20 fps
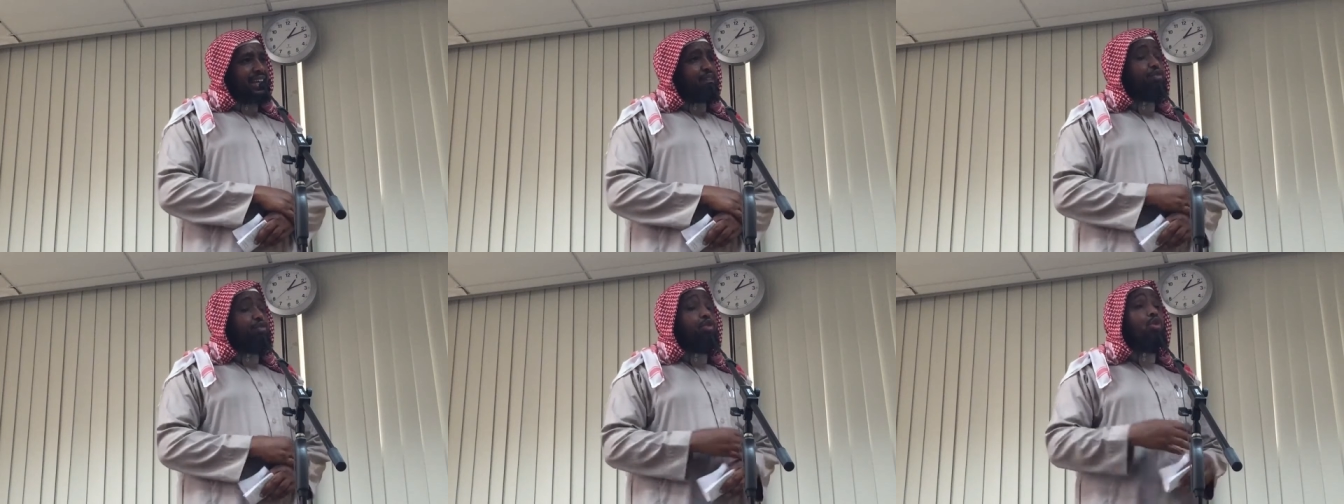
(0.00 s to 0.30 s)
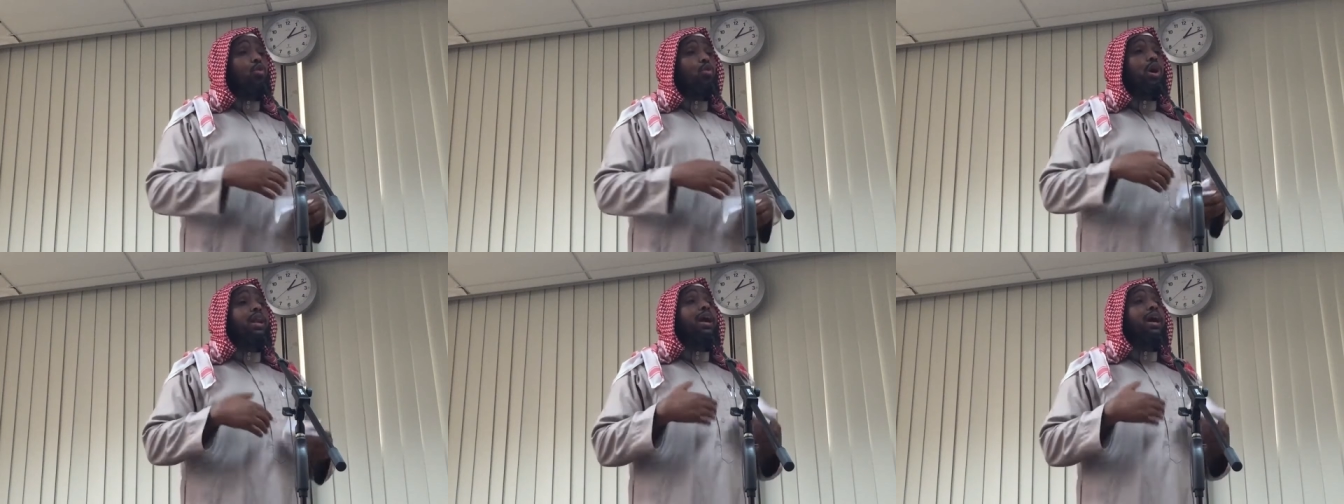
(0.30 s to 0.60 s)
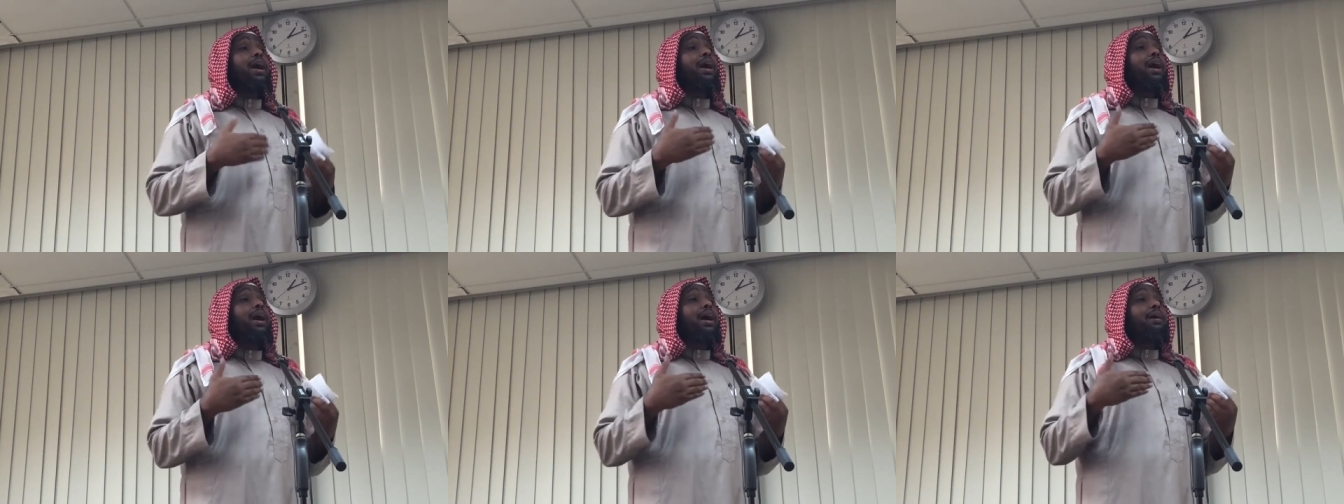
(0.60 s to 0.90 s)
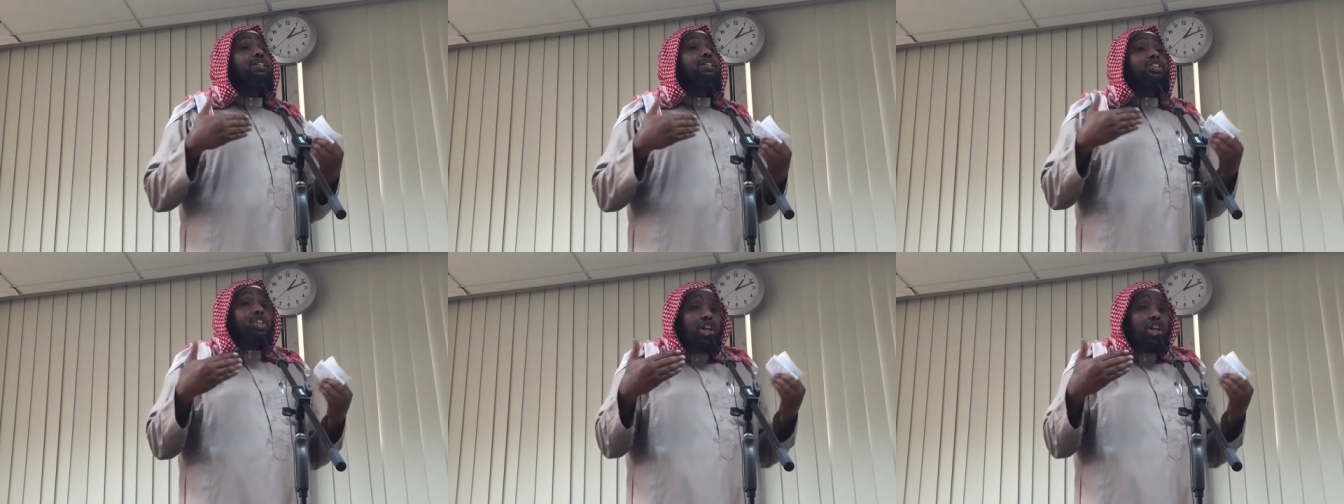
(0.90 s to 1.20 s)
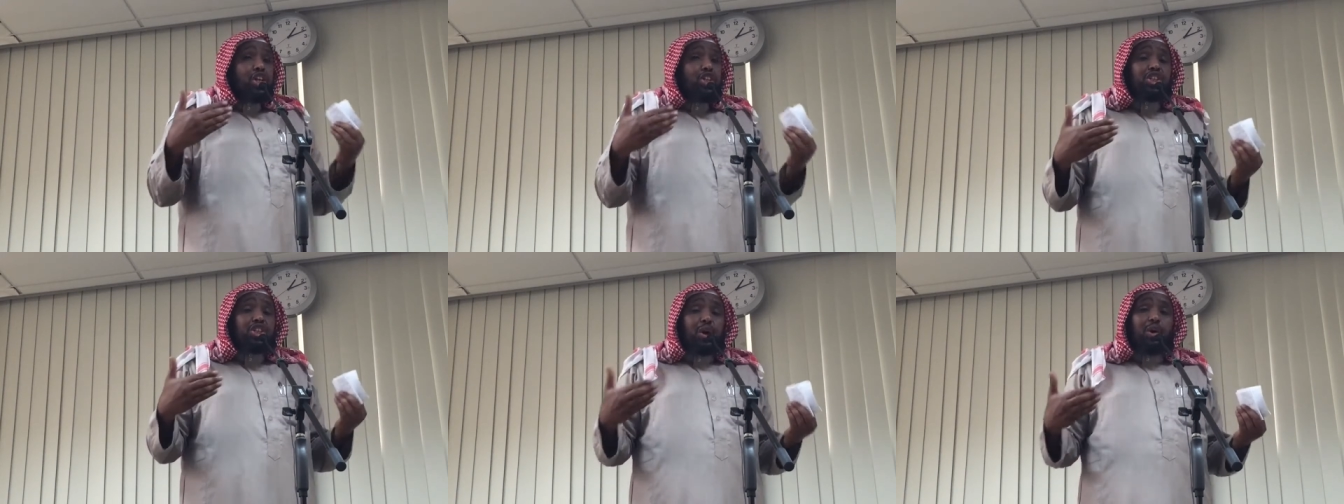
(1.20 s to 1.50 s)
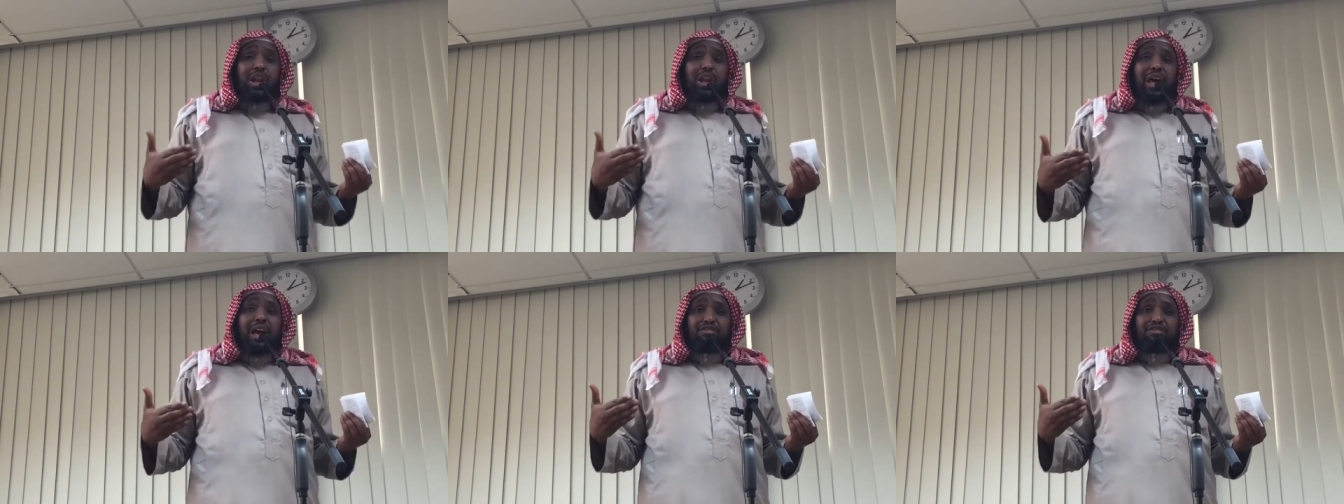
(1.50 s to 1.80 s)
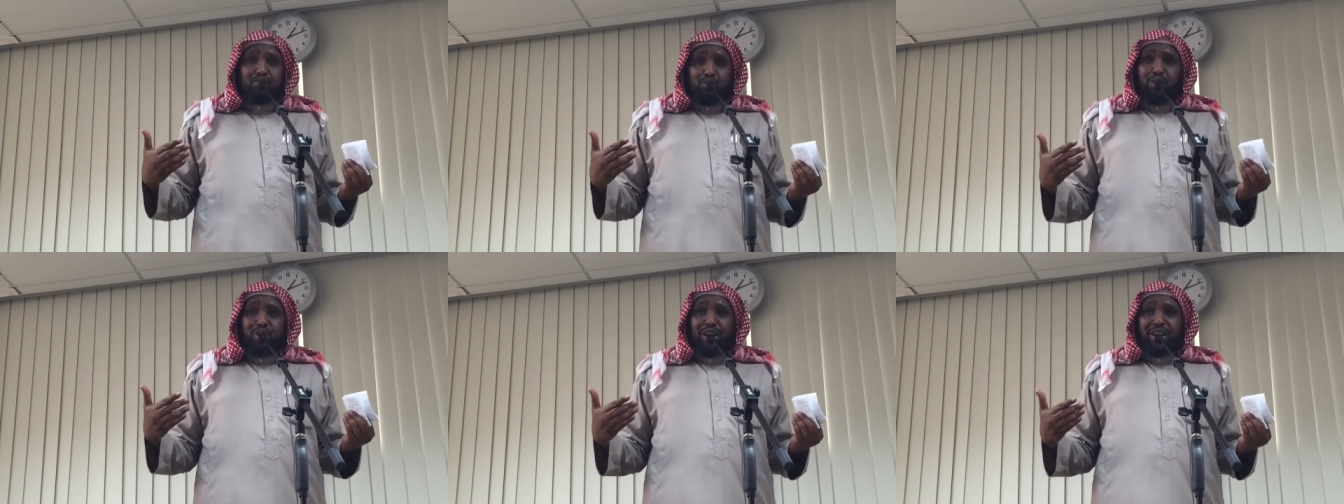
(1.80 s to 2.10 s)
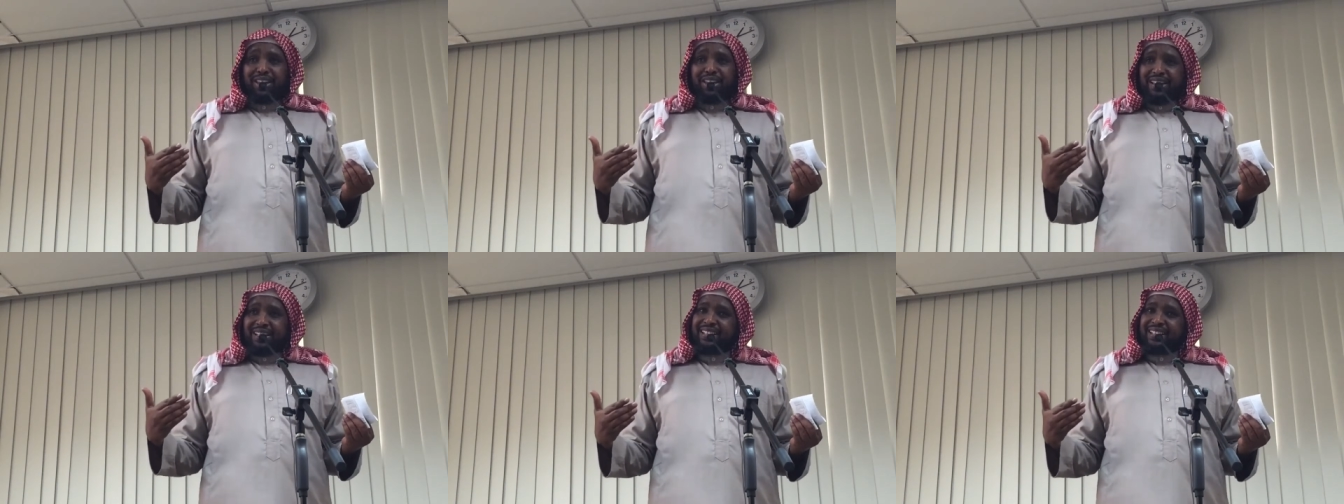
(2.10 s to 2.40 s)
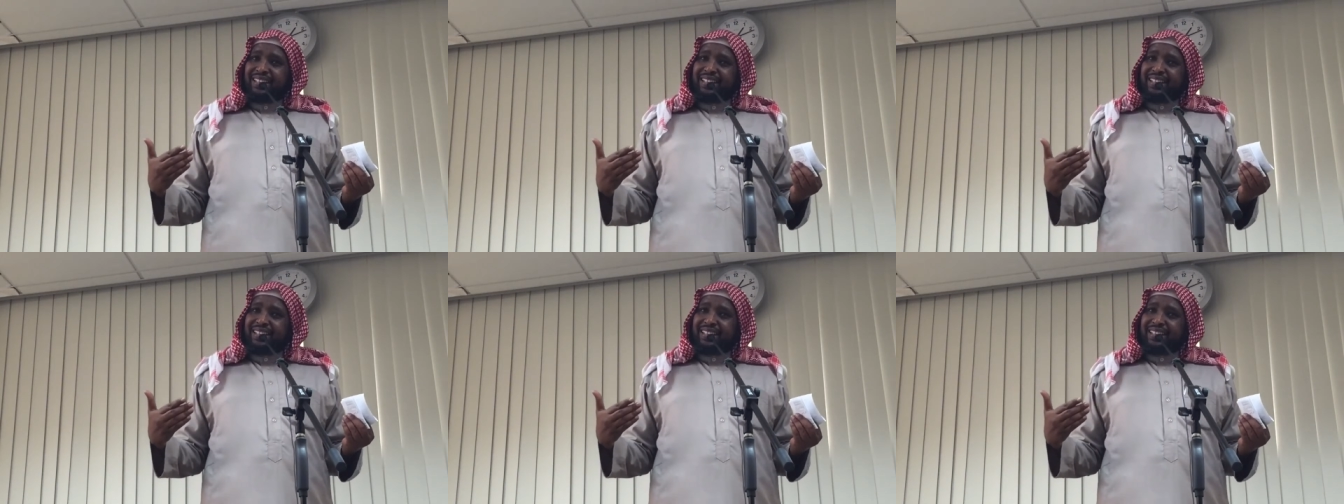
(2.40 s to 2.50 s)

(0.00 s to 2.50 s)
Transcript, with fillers: If we want to change our life today,